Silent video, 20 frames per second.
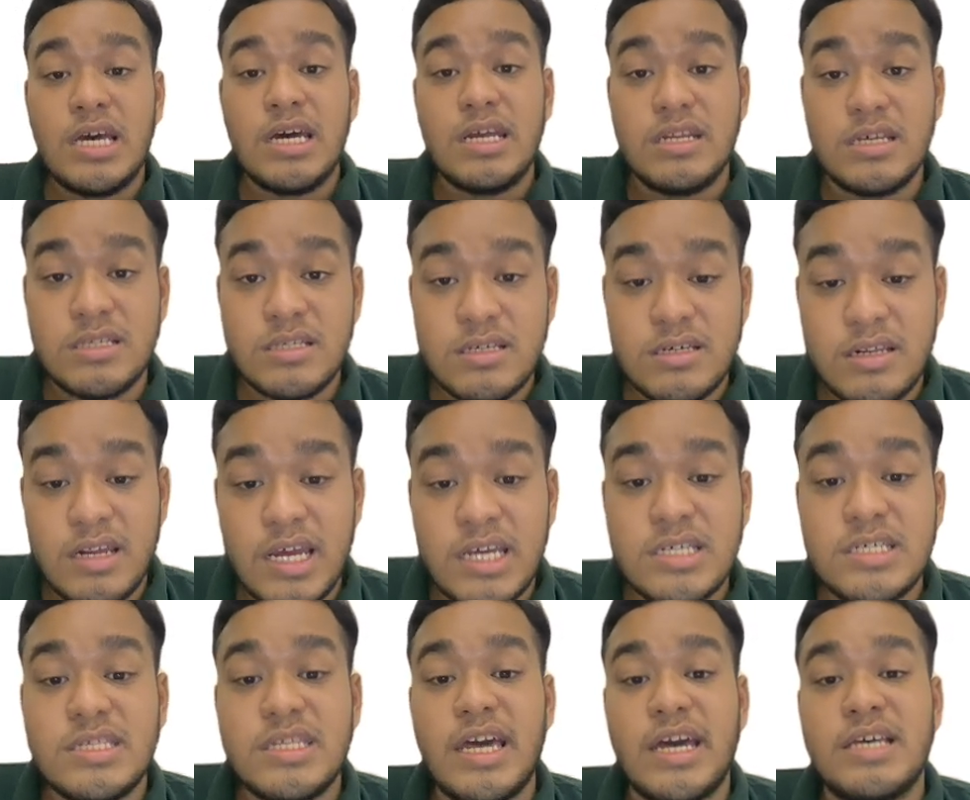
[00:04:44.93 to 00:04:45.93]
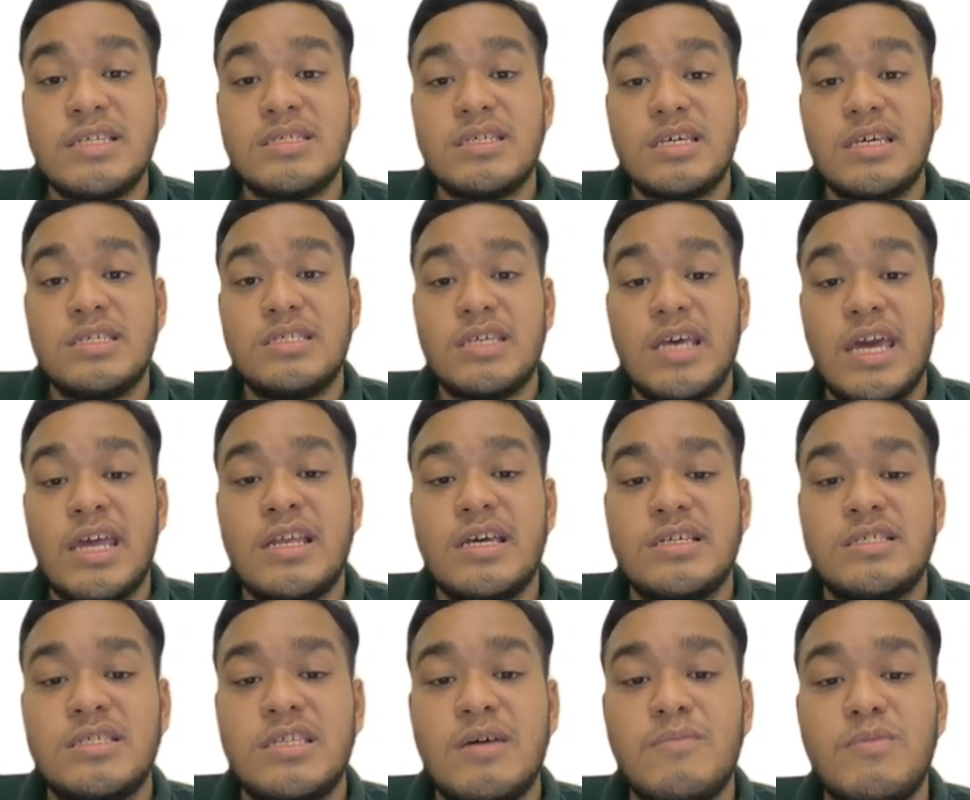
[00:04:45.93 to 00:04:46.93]
The scratch test is an
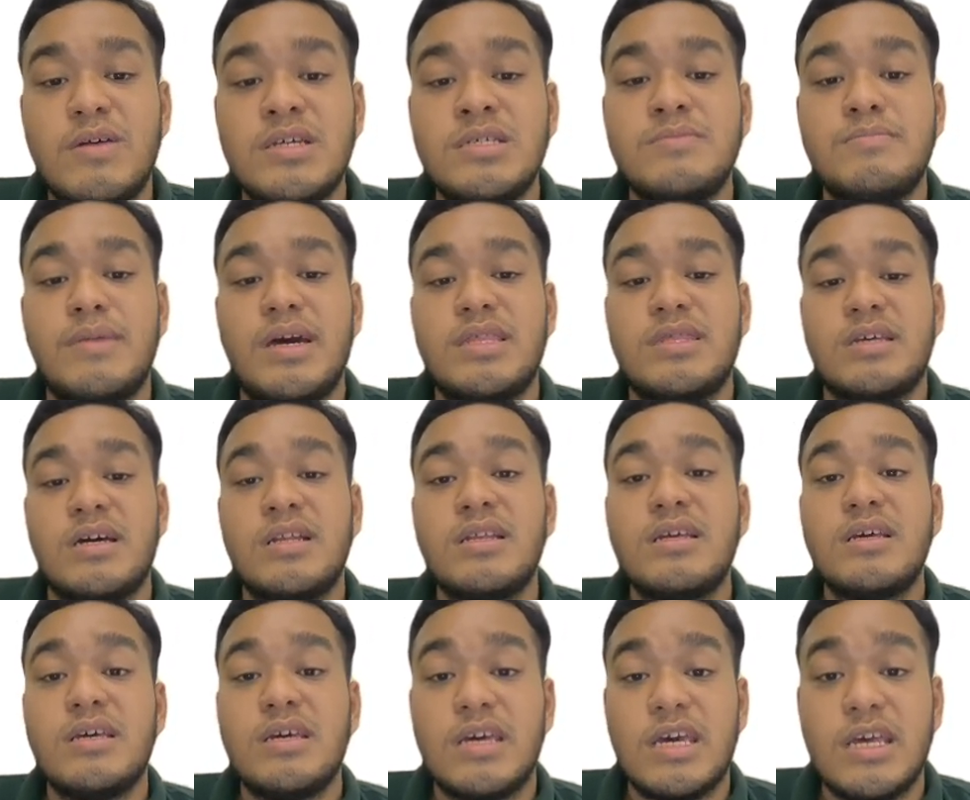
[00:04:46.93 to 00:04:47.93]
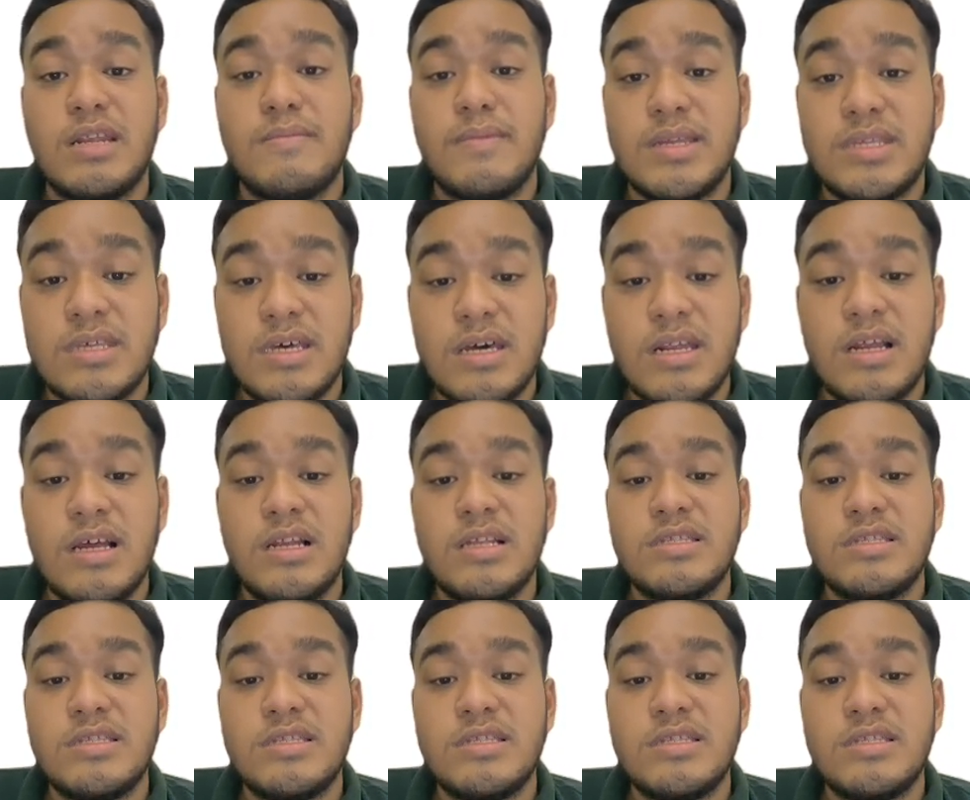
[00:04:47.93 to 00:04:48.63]
established method in material